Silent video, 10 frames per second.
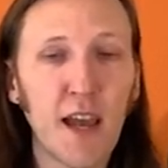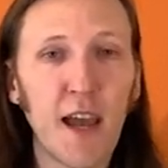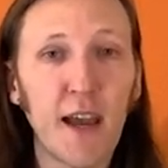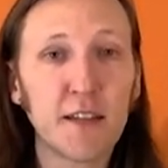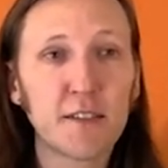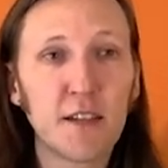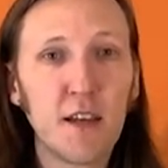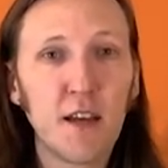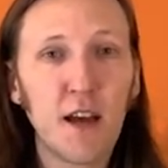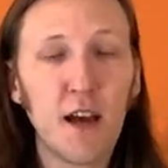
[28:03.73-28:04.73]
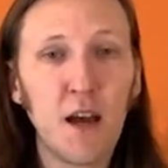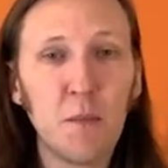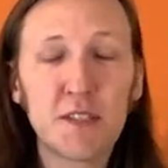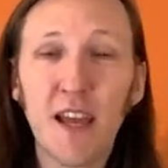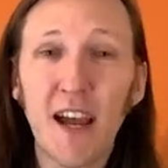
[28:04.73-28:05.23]
at,
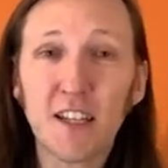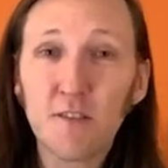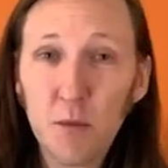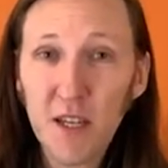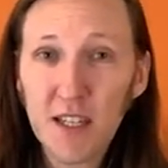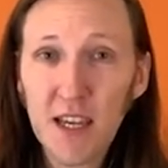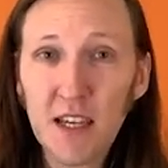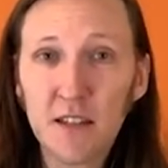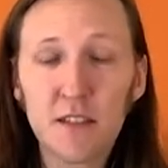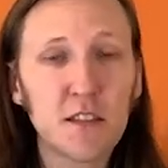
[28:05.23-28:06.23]
is it actively maintained?